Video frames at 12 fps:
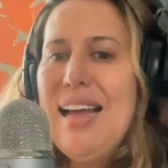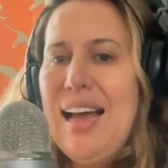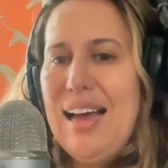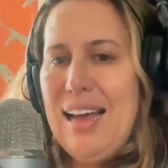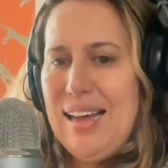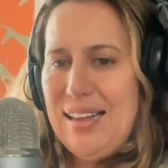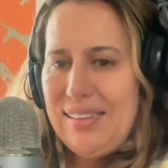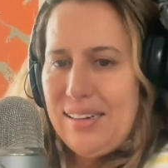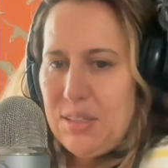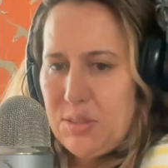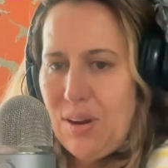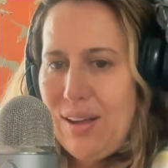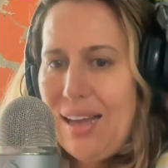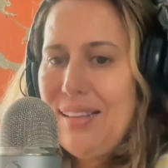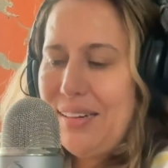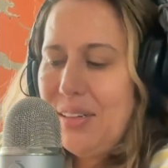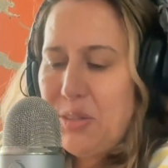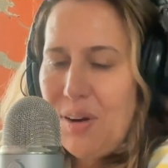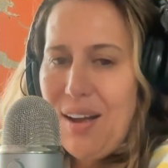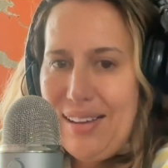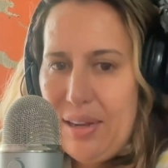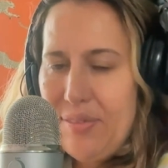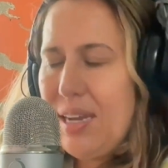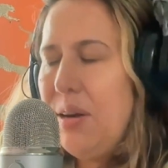a little drawing
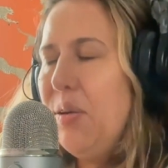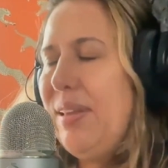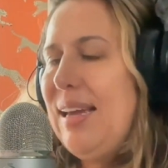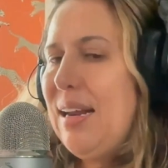of a cannoli.